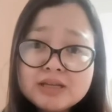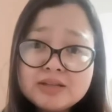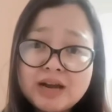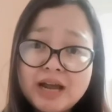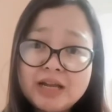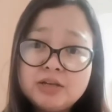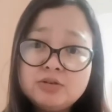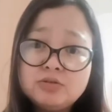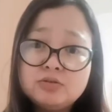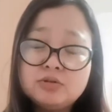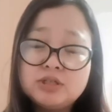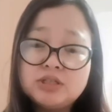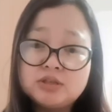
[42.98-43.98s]
tried
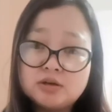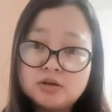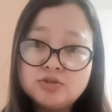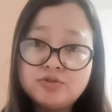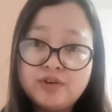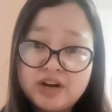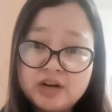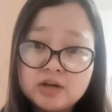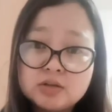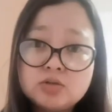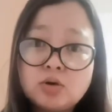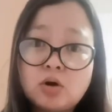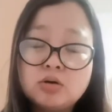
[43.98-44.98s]
to research
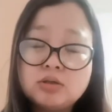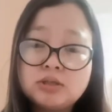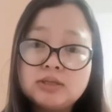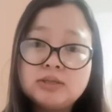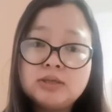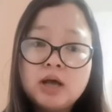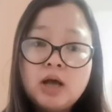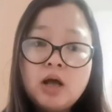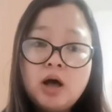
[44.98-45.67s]
various sources